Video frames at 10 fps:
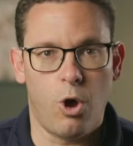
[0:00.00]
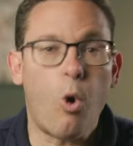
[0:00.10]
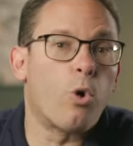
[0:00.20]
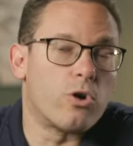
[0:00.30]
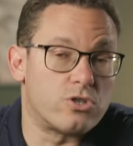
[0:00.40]

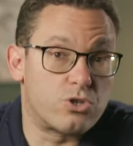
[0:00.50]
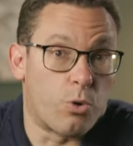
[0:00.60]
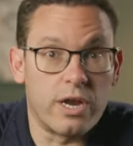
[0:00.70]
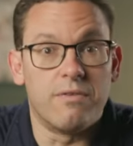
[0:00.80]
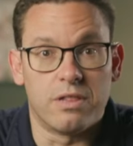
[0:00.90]
horror
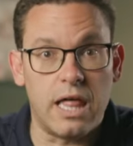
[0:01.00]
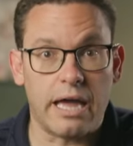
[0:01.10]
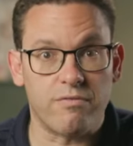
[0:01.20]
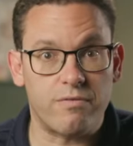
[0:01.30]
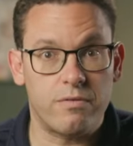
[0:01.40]
story of a
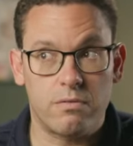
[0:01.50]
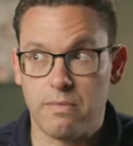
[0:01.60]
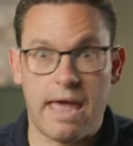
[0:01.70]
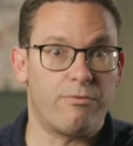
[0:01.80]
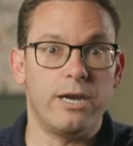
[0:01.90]
life
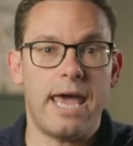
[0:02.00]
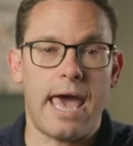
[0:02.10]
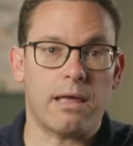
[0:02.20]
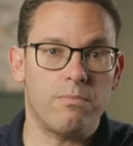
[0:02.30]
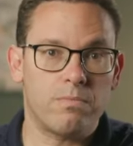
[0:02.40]
every
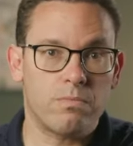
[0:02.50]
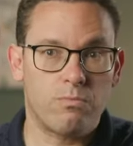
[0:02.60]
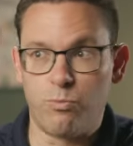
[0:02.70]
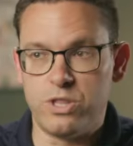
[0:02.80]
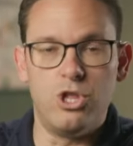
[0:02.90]
day
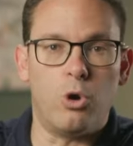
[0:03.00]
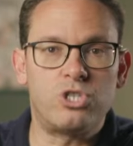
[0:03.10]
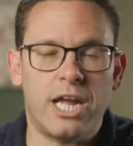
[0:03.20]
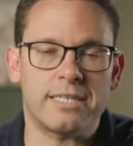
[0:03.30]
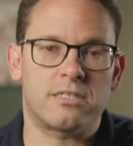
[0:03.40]
with no
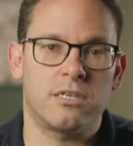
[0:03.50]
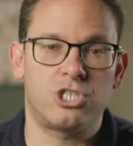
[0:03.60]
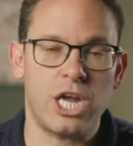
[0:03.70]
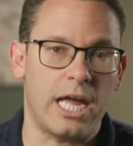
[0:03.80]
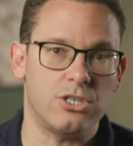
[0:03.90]
chance to
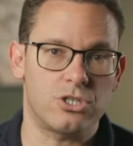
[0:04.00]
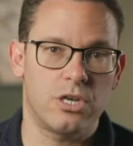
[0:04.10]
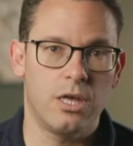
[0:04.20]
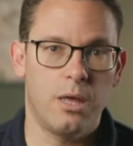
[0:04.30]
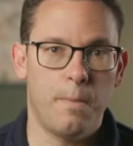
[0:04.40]

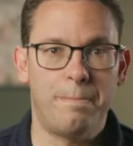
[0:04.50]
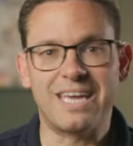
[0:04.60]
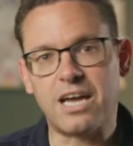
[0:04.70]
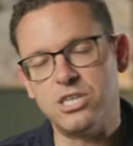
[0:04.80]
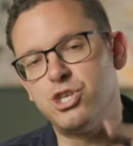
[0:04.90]
change
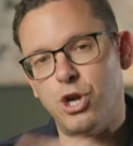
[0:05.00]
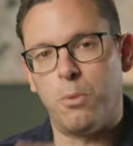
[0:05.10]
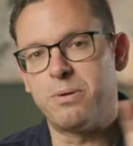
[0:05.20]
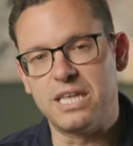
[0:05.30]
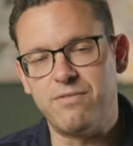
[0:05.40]
because you
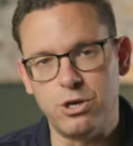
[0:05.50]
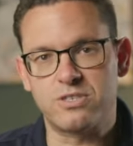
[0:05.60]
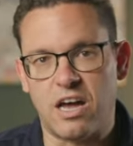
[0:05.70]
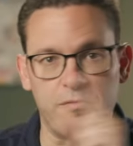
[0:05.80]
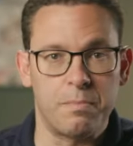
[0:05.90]
don't believe in
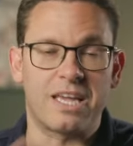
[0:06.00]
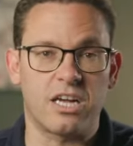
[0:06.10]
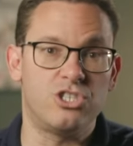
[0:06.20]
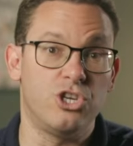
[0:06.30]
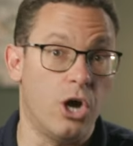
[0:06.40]
yourself,
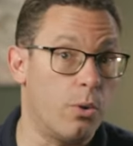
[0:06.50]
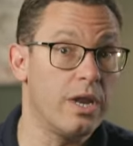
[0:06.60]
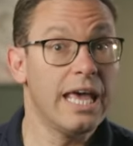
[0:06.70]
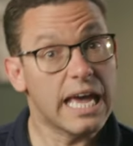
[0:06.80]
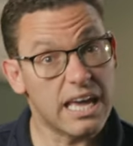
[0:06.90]
because you
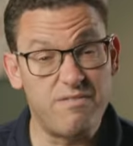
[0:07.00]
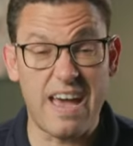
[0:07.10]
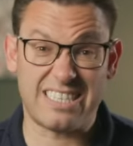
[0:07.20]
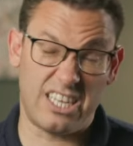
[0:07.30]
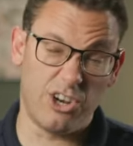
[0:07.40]
don't
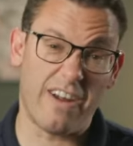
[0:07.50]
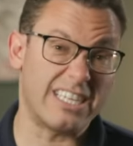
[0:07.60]
invest in your